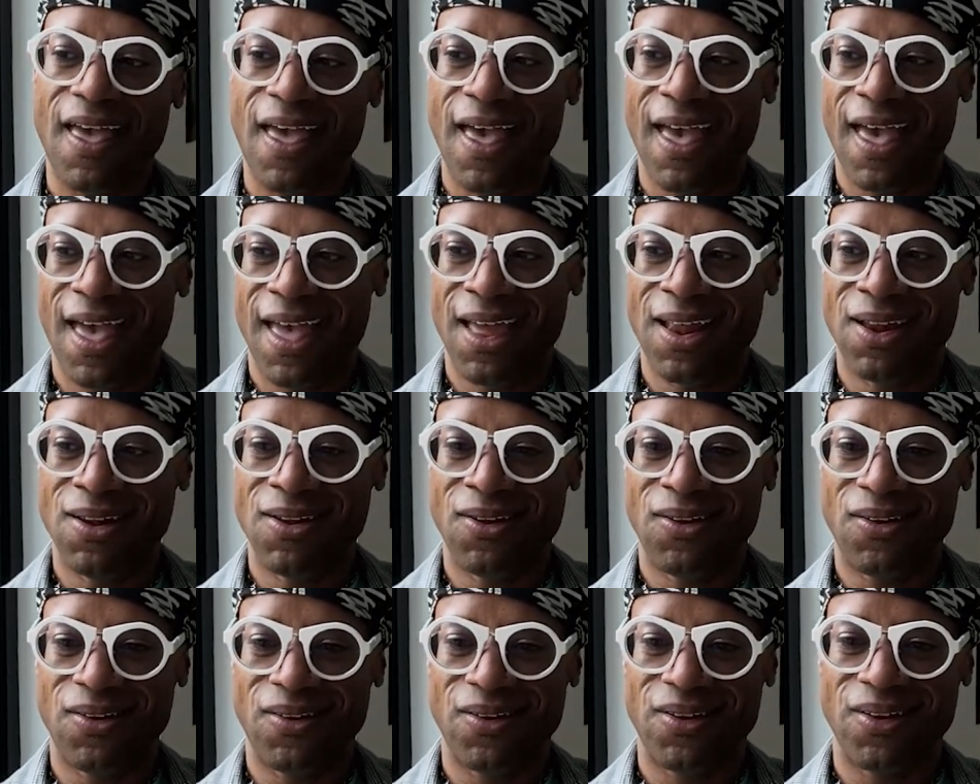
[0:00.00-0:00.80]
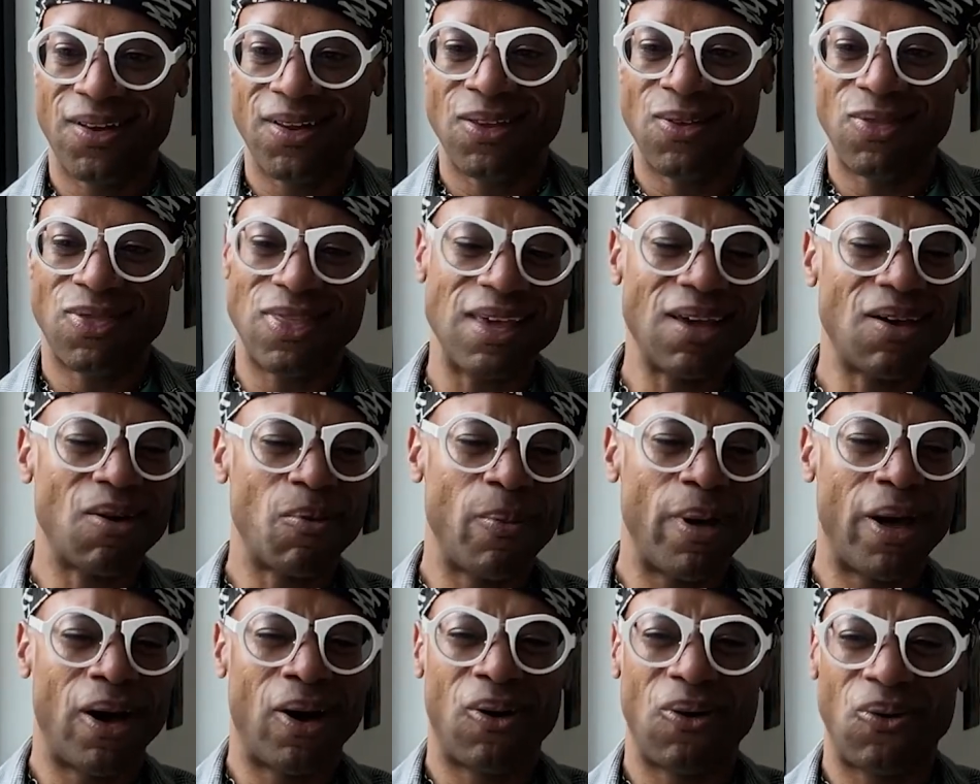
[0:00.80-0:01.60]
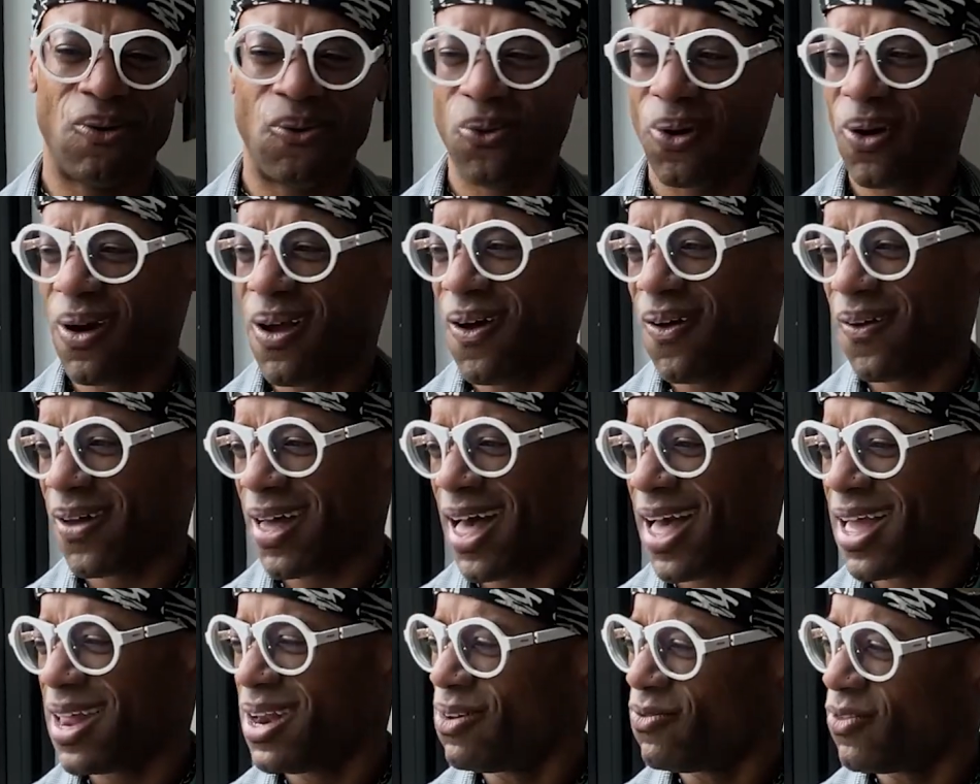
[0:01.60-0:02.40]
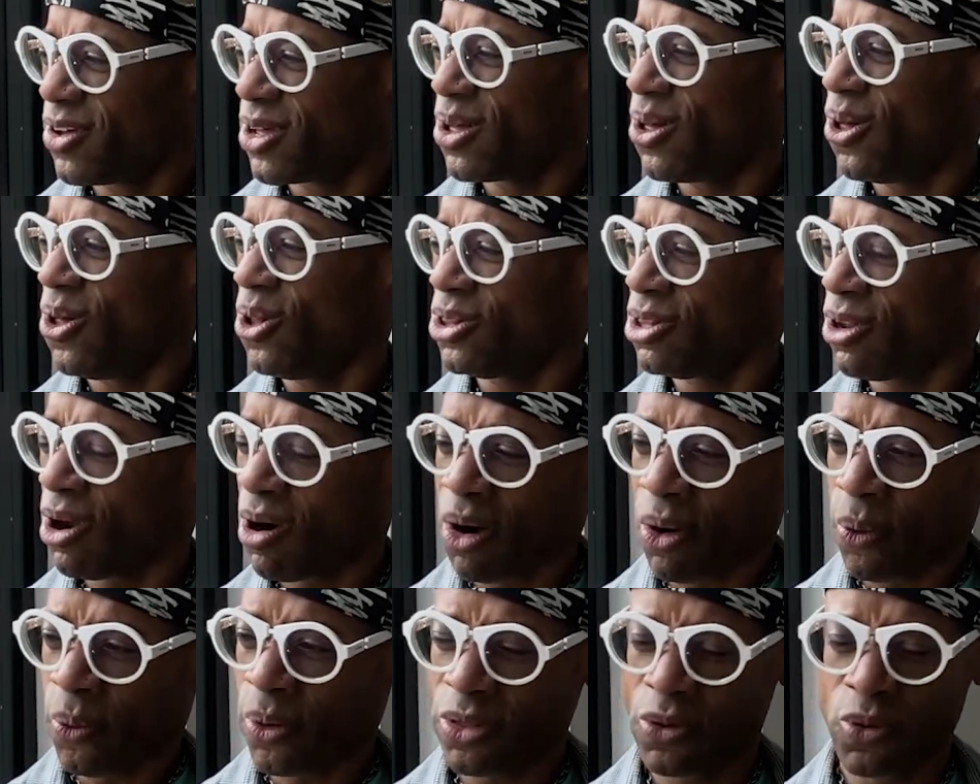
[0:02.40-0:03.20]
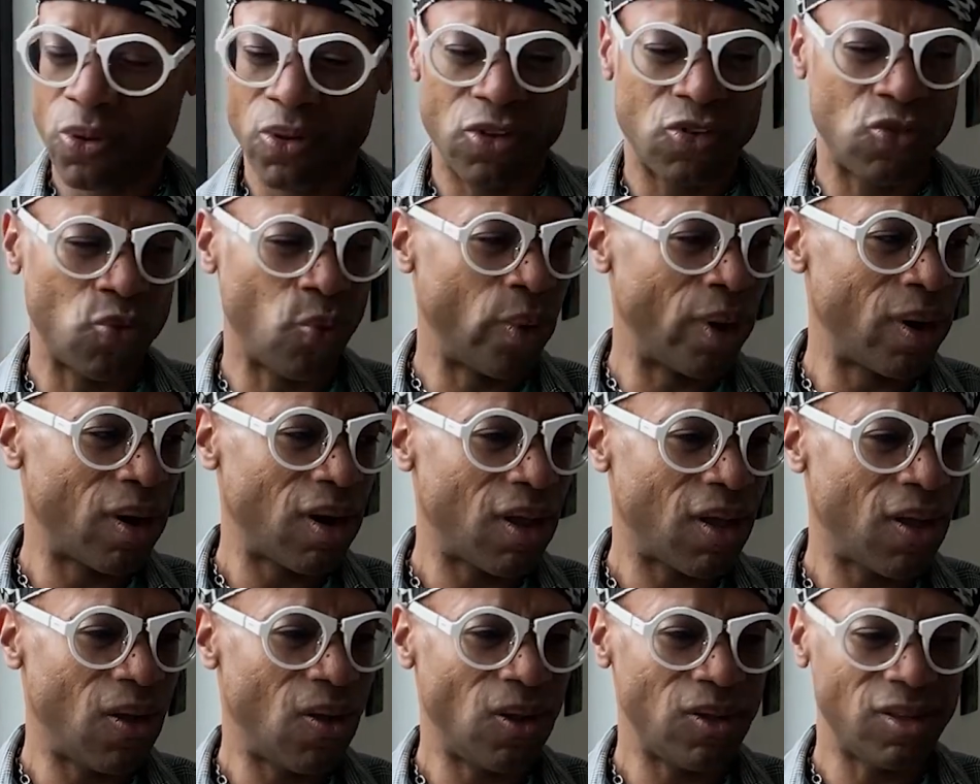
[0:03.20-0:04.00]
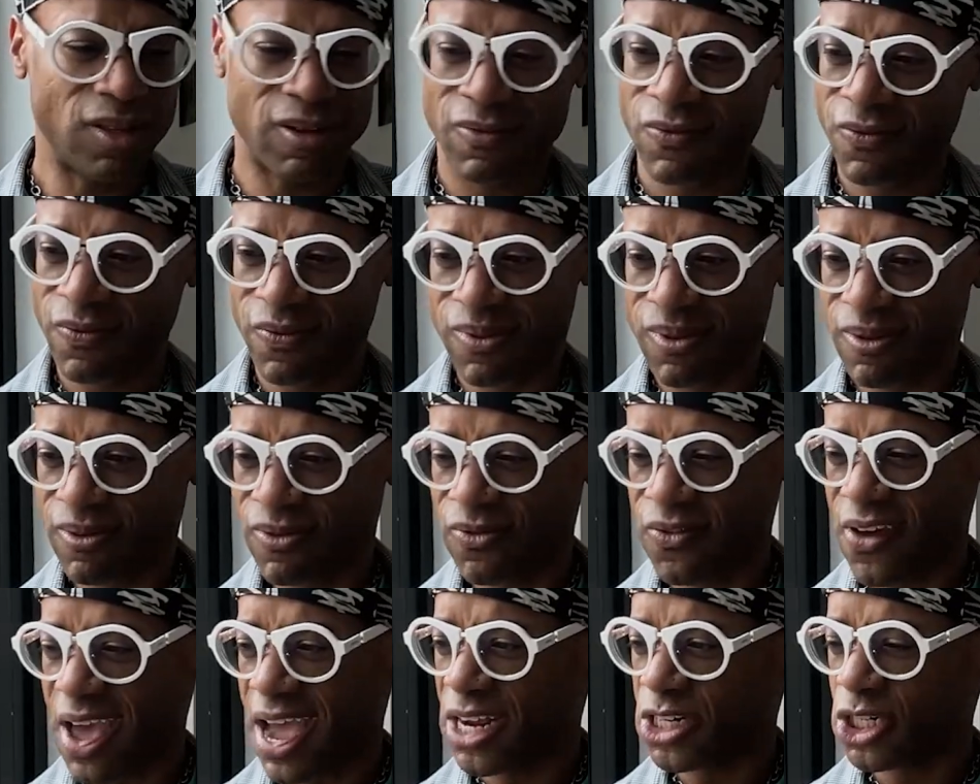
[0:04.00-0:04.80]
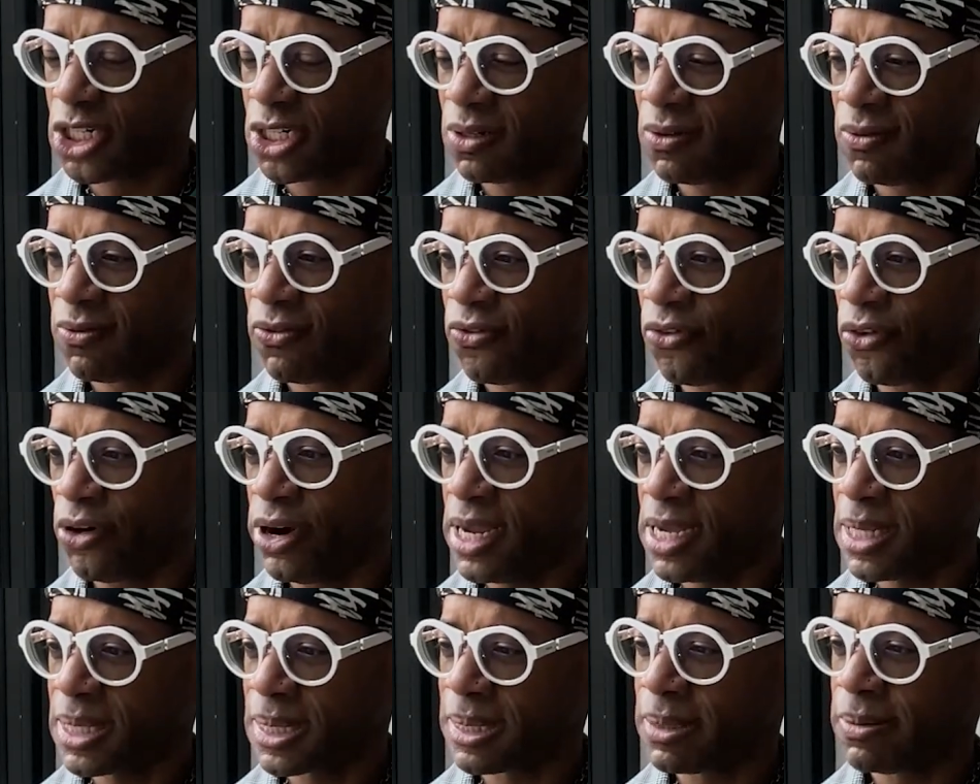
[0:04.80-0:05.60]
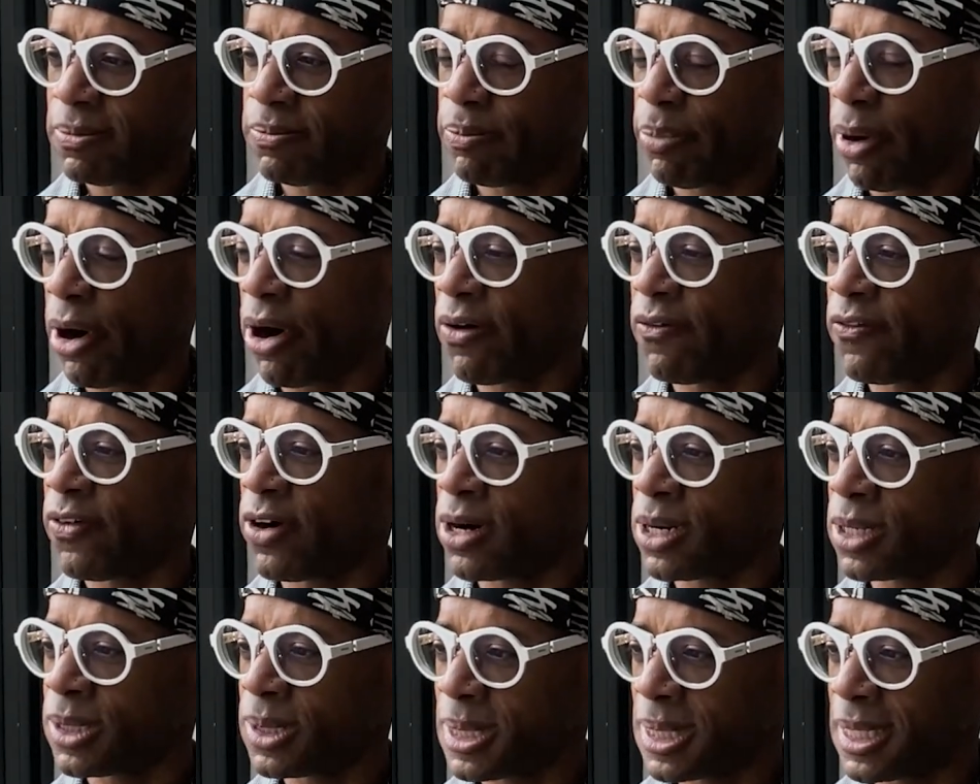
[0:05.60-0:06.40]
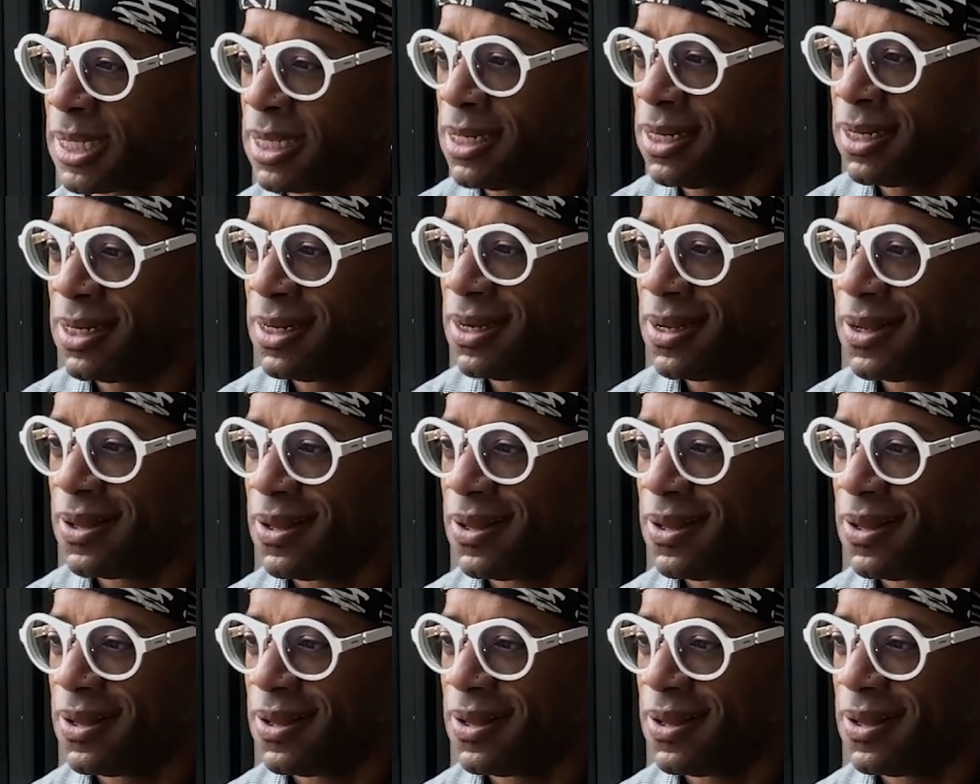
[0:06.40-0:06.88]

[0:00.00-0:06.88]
And you think about, we're all kind of a cult, aren't we? There was this weird cult of fashion freaks and perverts and